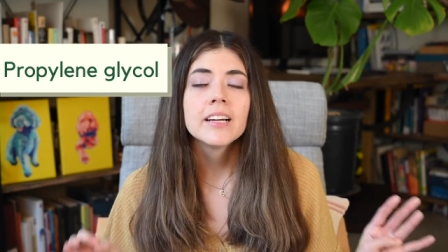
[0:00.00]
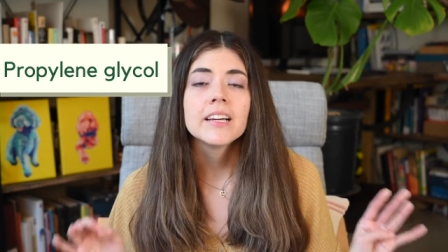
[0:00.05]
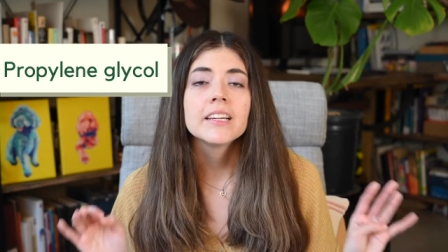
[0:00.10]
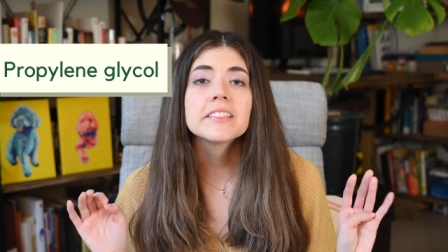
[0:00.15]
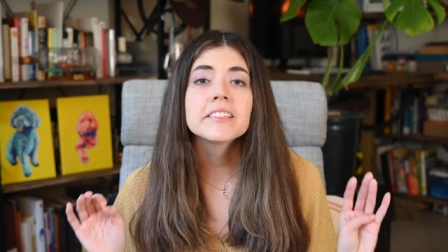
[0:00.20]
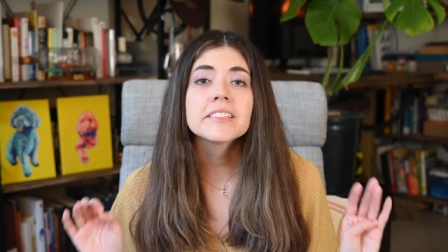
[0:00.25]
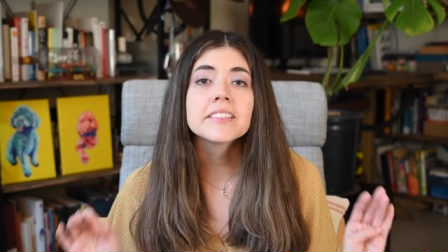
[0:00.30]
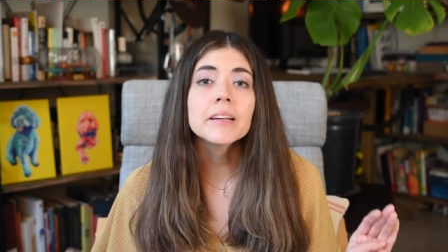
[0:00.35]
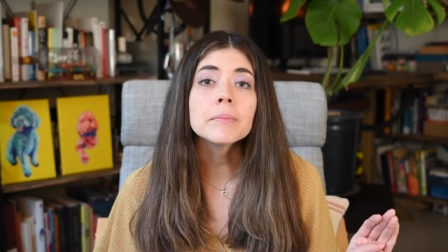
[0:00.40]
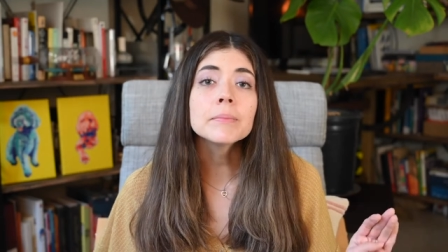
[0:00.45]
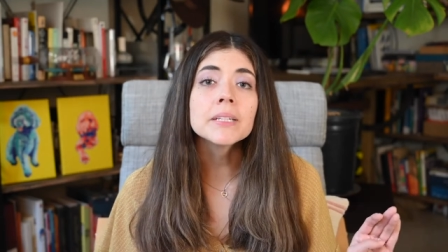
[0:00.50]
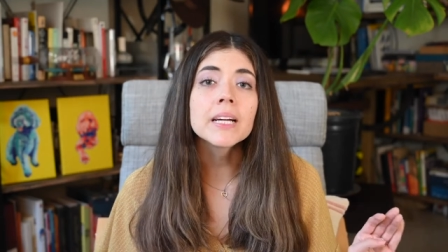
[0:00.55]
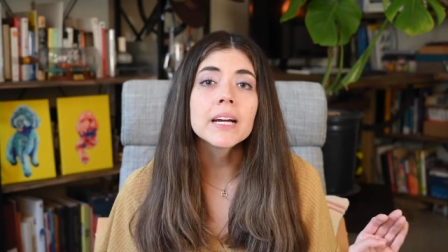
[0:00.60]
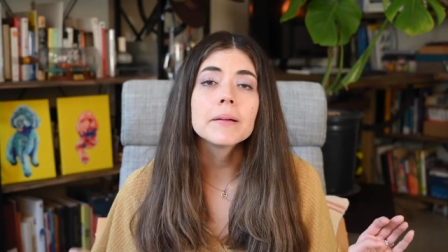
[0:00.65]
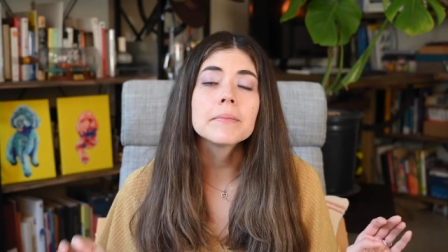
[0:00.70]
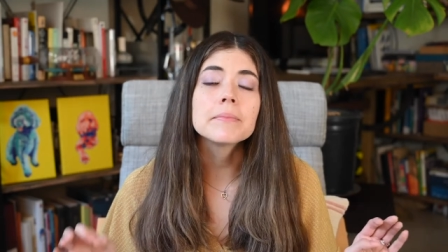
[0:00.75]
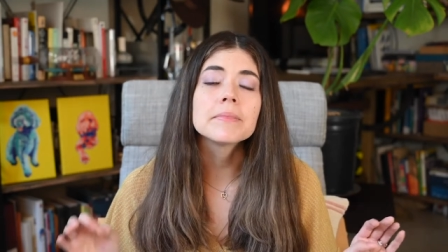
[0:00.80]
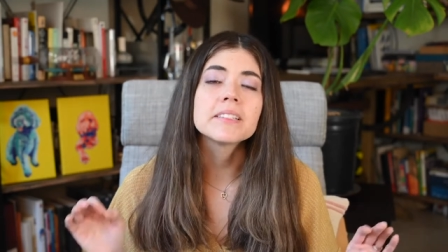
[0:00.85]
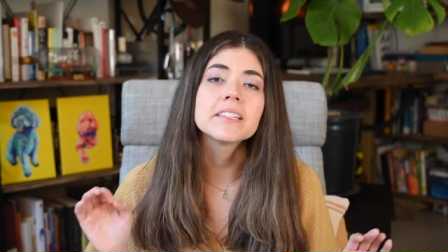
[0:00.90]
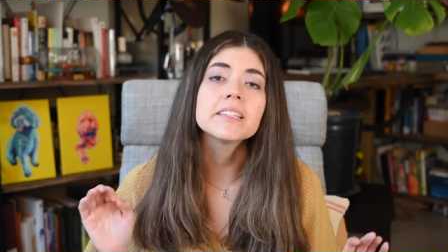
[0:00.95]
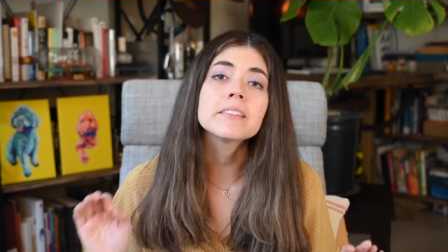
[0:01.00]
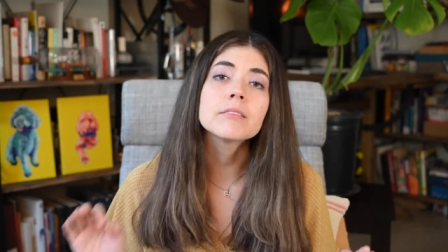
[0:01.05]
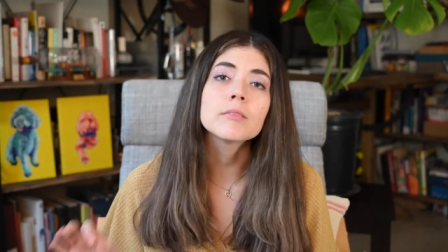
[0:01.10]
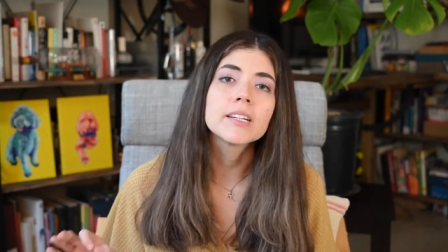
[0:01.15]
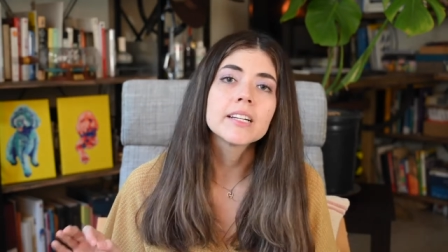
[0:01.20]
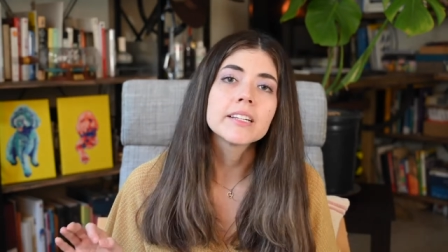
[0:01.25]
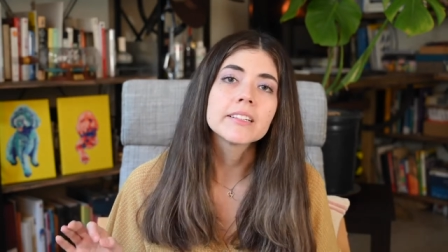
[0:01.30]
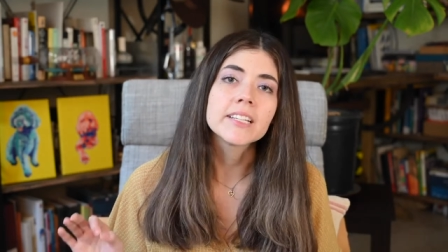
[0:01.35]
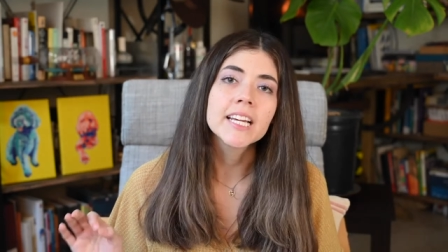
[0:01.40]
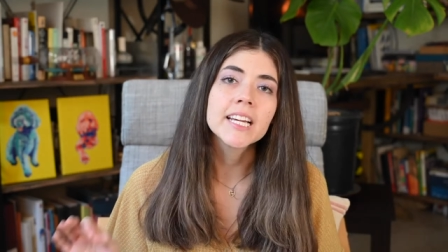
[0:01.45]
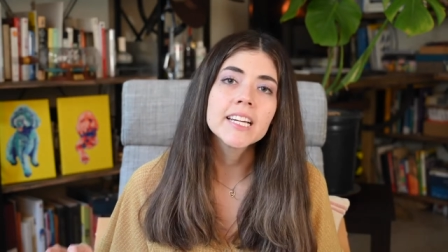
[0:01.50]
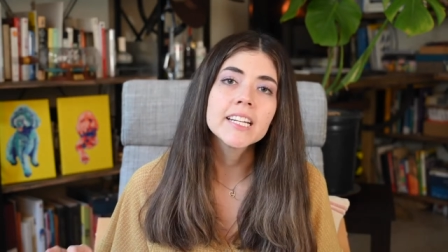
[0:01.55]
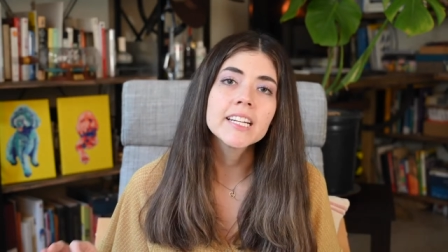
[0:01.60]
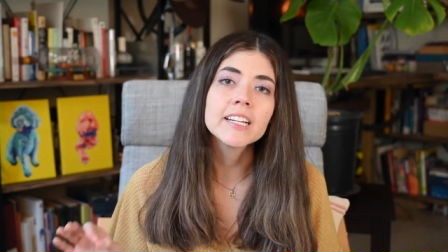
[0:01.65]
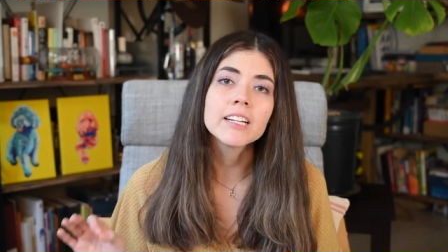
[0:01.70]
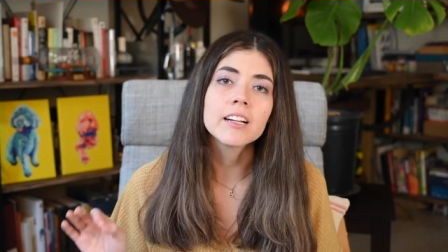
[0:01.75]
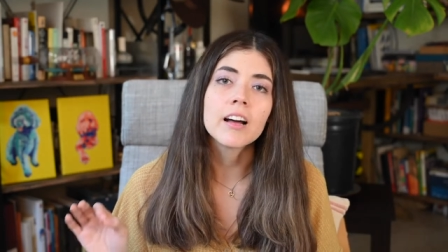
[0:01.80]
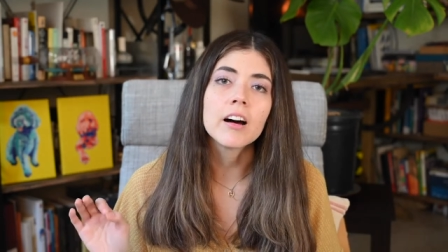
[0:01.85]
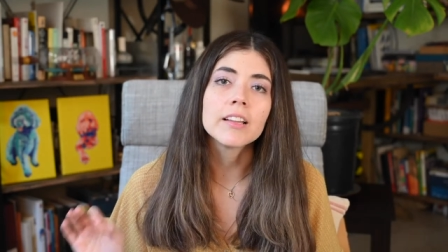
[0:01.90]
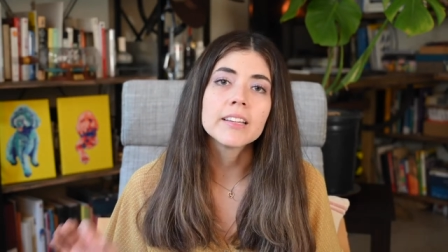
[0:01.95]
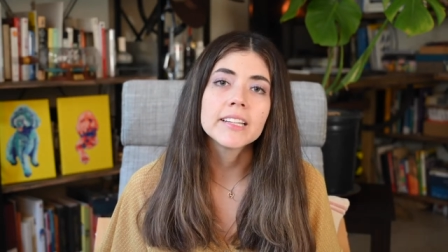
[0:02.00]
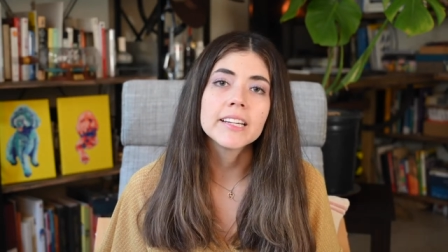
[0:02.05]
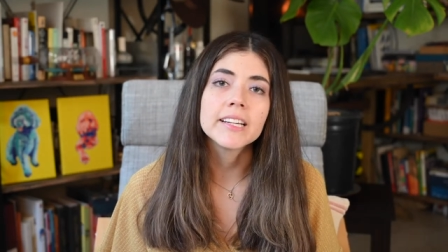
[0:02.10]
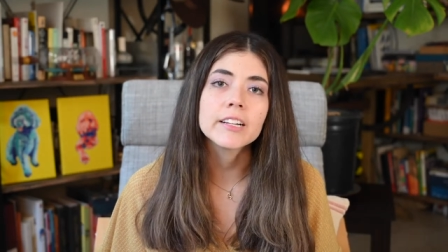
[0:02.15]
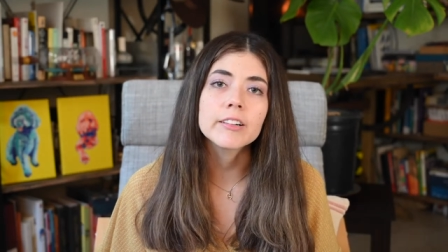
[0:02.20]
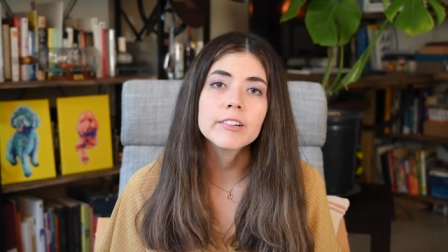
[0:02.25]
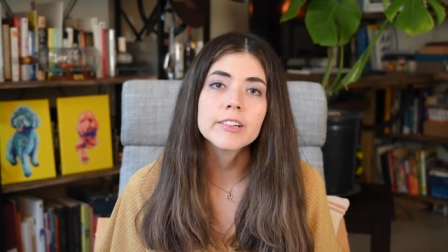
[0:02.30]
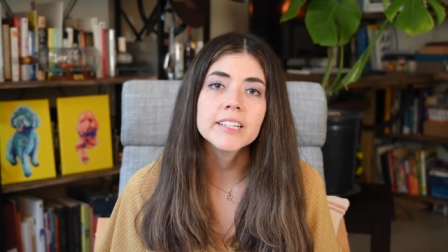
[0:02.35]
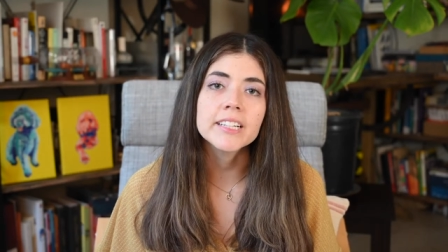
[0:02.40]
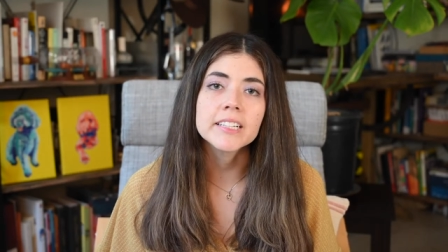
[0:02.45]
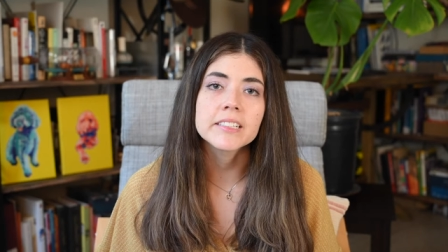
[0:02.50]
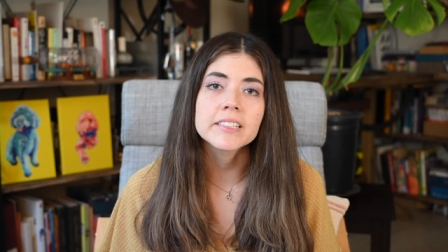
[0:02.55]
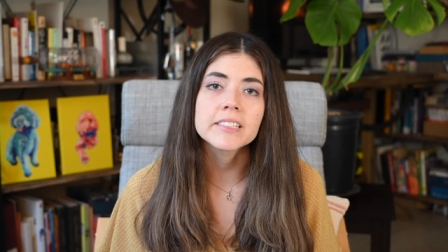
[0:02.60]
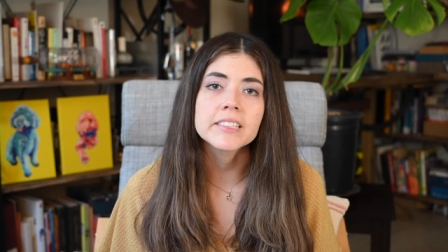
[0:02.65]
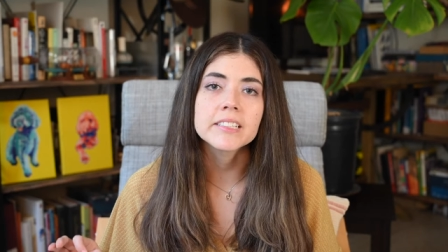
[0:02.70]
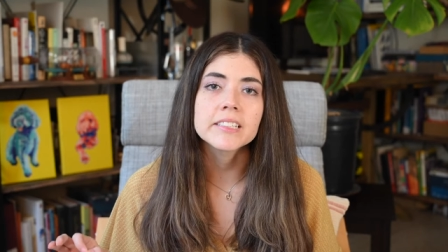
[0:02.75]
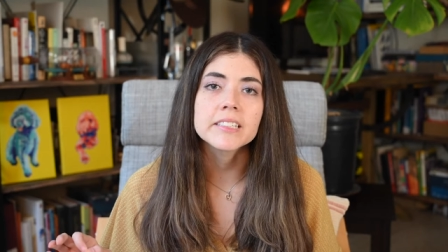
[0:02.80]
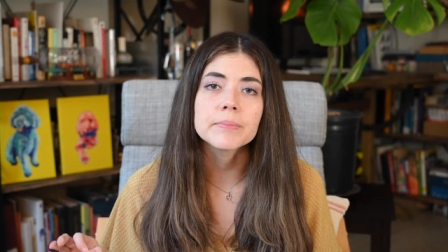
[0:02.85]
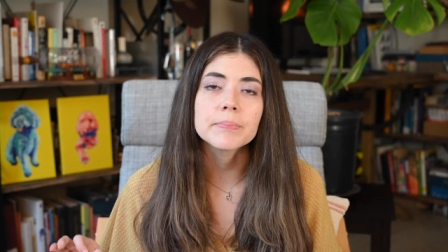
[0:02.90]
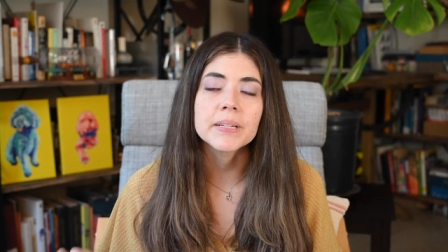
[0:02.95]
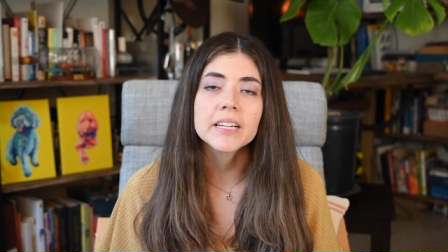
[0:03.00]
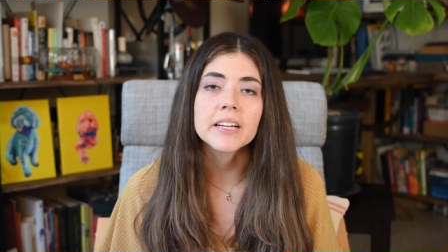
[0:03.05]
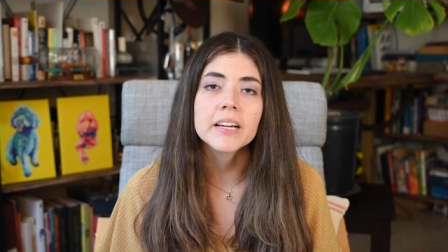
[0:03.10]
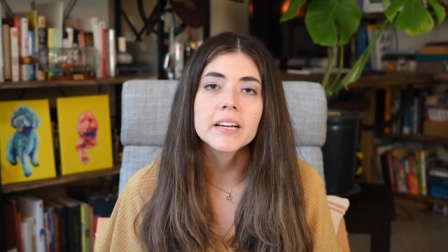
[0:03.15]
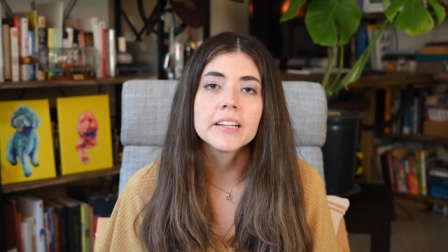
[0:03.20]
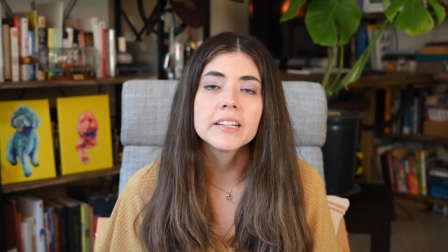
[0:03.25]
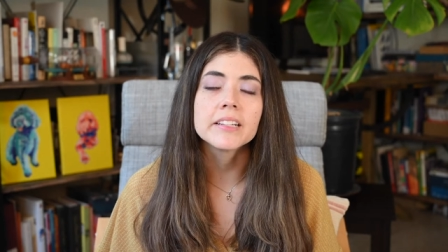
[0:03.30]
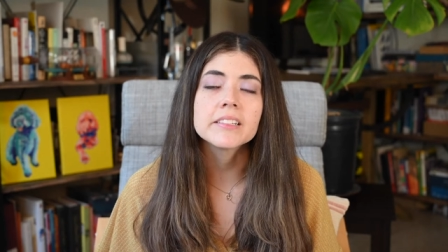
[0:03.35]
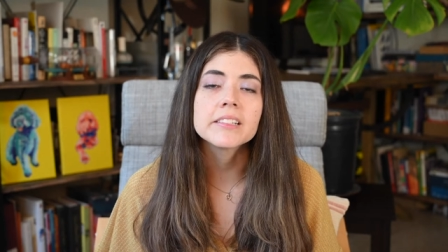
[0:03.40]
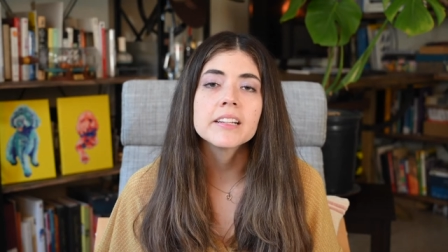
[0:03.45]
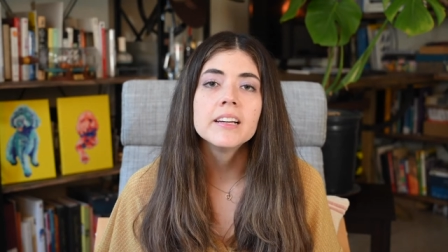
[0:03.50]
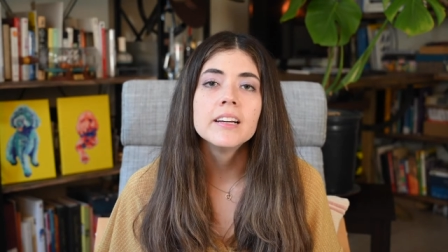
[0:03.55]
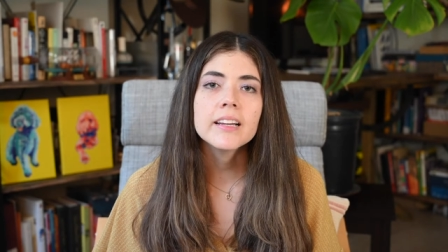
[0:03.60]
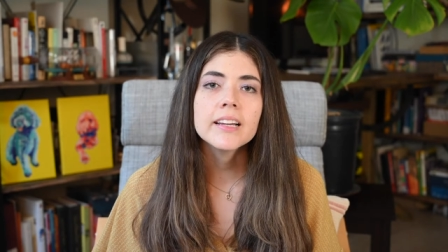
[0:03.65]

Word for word: and sometimes this one is hidden on the ingredients list because